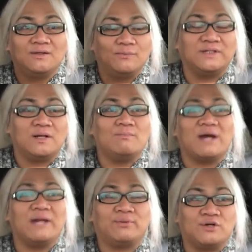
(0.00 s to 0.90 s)
with a
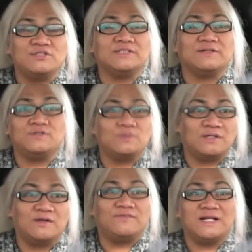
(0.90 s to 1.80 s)
combined purchase of
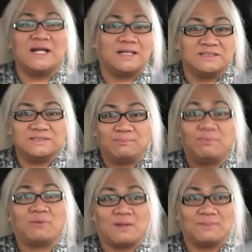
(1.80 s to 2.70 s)

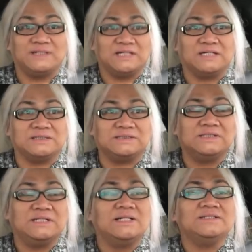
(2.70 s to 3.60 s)
$250? Probably not.
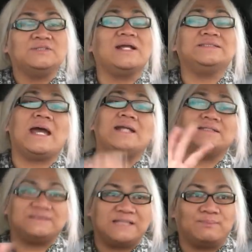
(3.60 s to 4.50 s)
So I decided
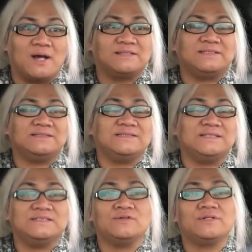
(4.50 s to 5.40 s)
to skip Boxing Day
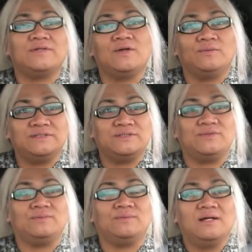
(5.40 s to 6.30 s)
since those are the only
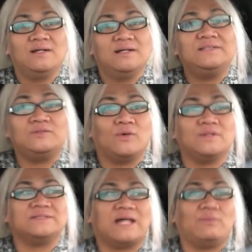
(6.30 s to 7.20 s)
two
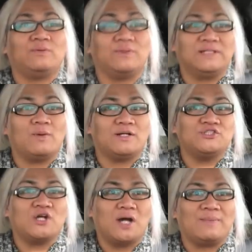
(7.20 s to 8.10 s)
stores that I would really want to
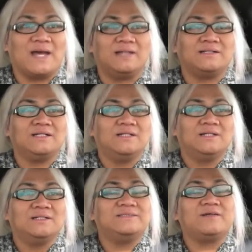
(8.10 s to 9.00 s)
shop at.
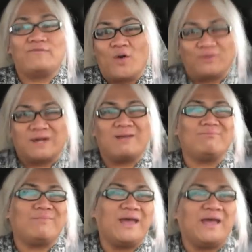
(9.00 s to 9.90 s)
Sephora,
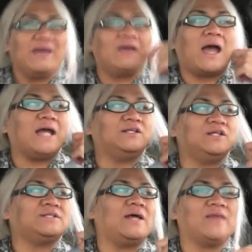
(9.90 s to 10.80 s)
meh. I
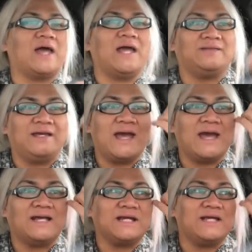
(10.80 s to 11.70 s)
looked online. They
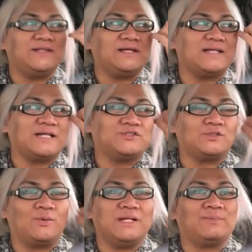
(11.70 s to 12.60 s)
had, I think, an extra
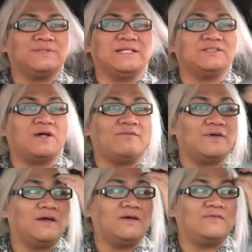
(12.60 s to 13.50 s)
20% off
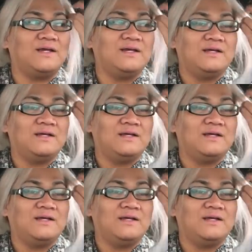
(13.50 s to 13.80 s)
of